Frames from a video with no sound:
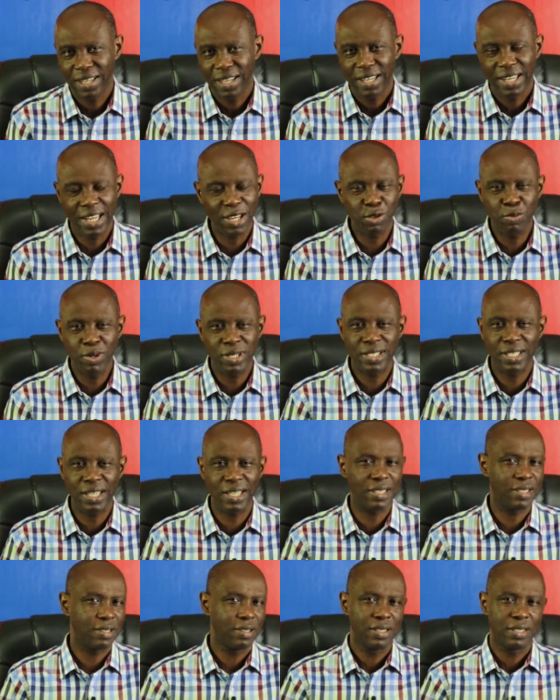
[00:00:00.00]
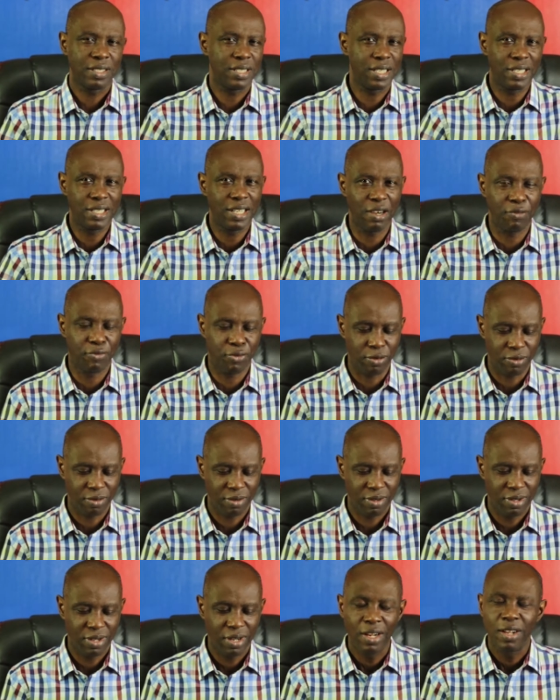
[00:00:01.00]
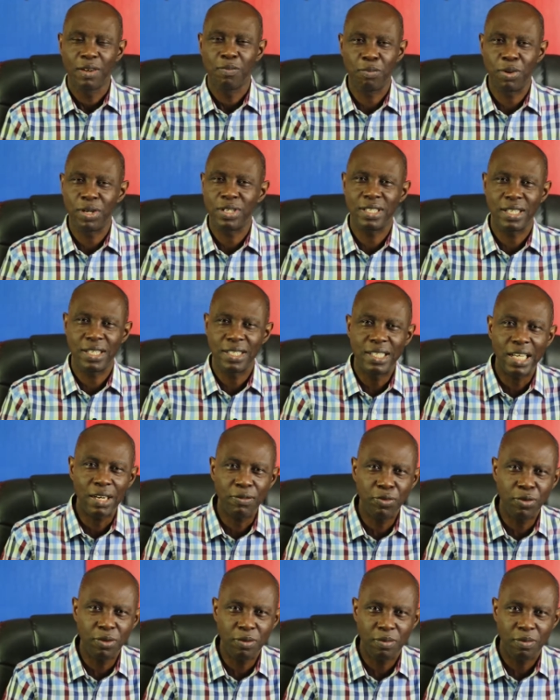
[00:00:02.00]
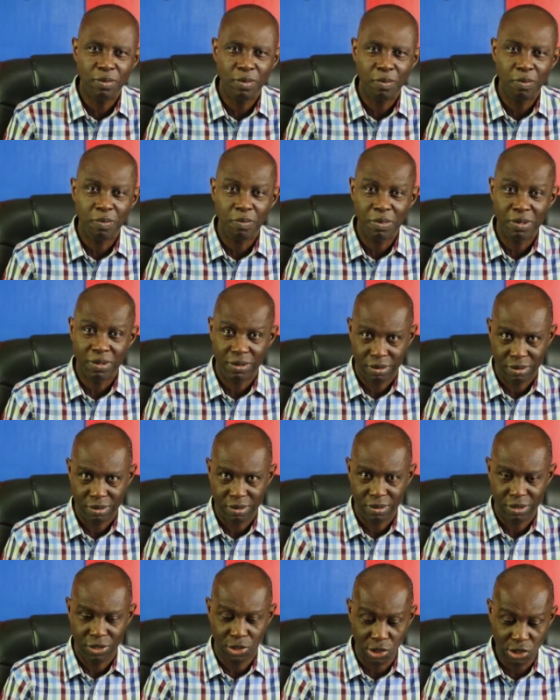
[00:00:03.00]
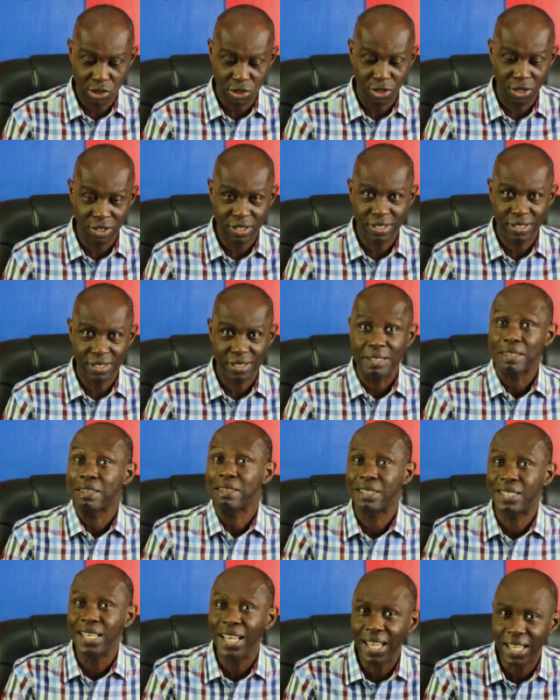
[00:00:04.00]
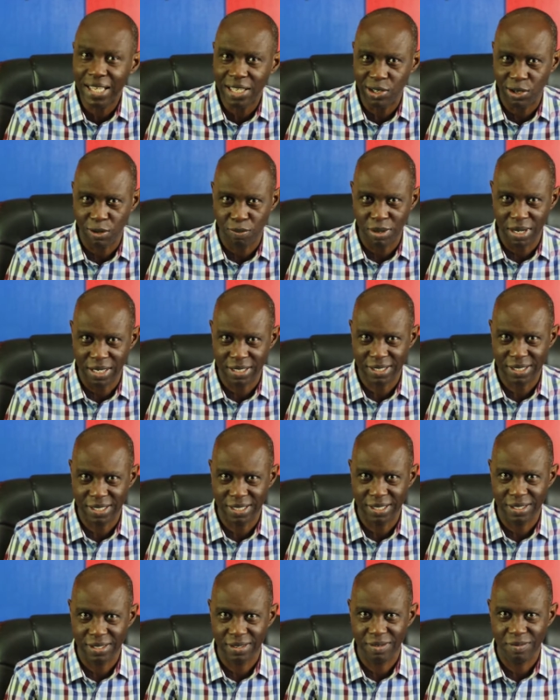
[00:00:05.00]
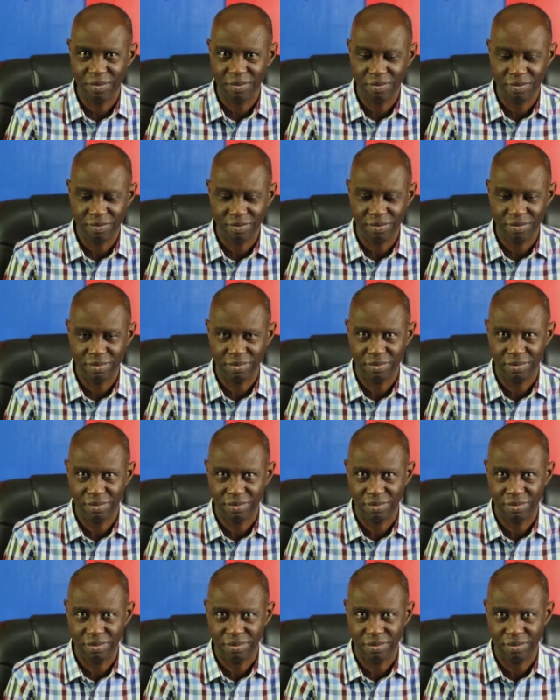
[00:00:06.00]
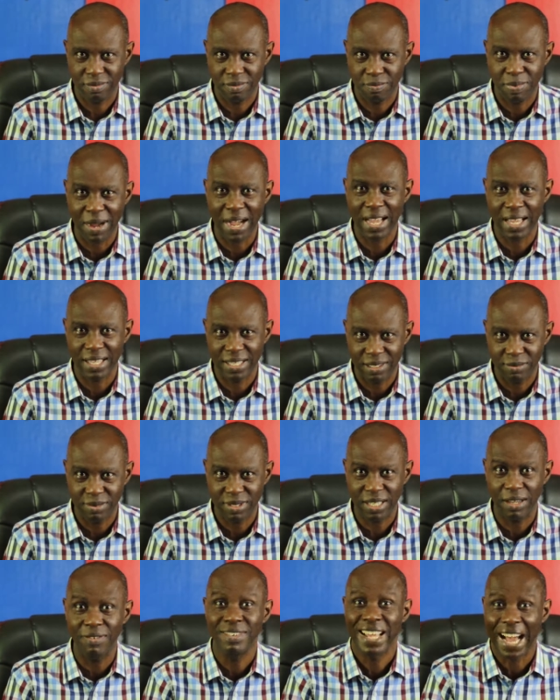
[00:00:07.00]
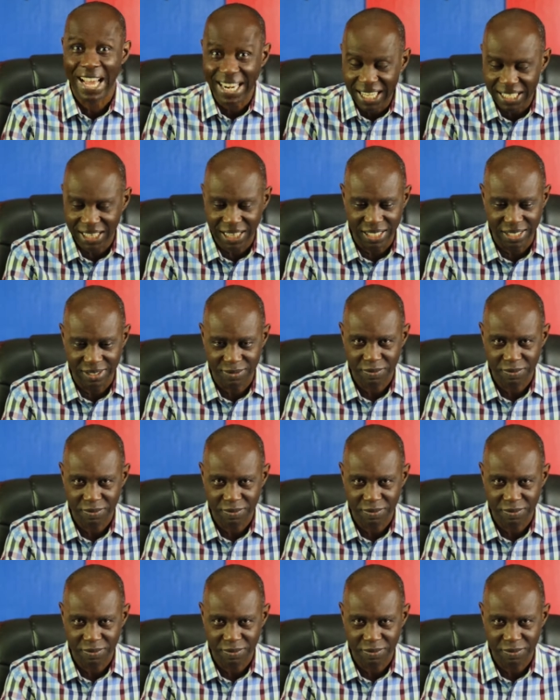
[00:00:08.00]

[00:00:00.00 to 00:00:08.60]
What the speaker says: Now you may say the devil, but the devil does not take your blessing by himself directly.